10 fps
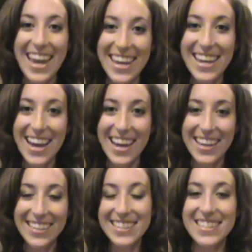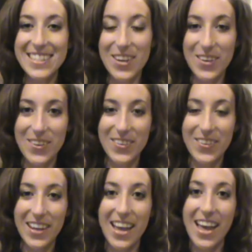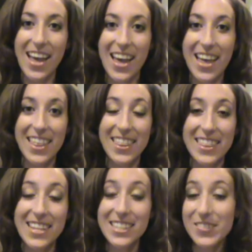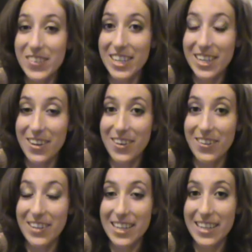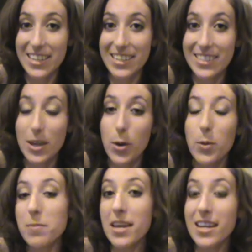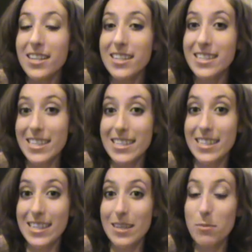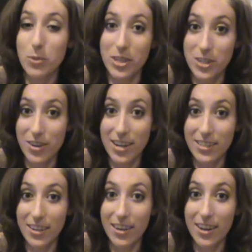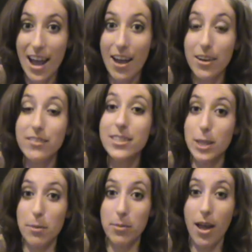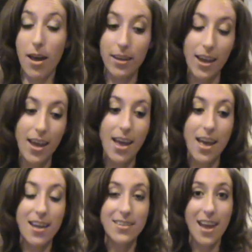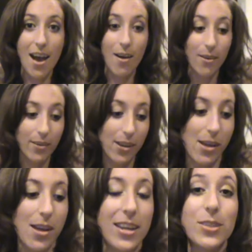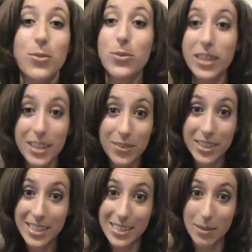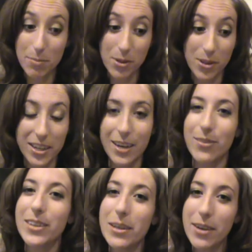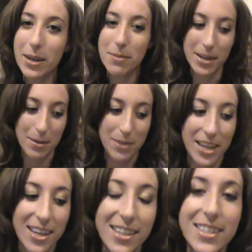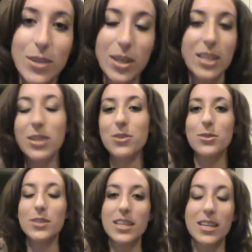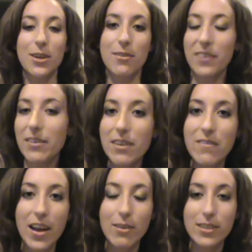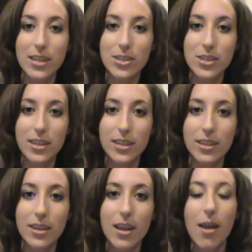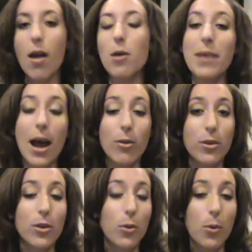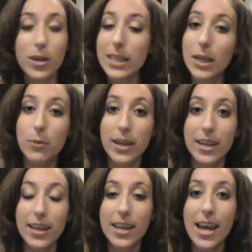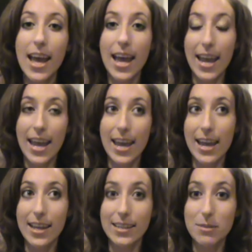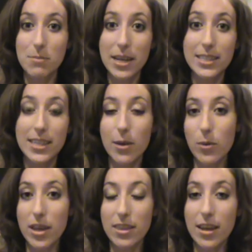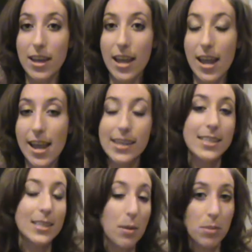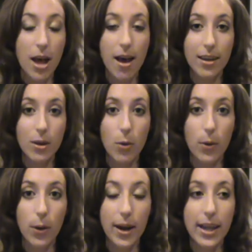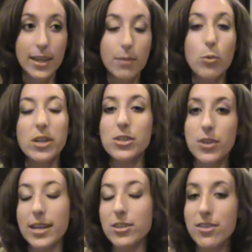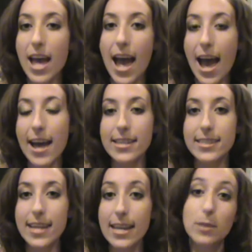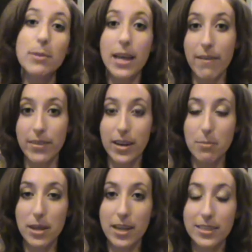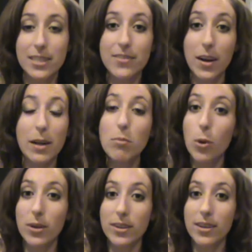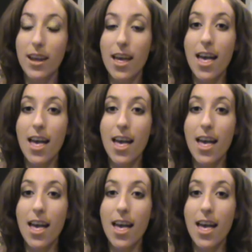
Hey guys, so this video is homemade tinted moisturizer out of sunblock. Now it's really simple and I really recommend it because you can use your favorite foundation, powder or liquid, and mix it with any sunblock or any moisturizer that has SPF in it, because it's very important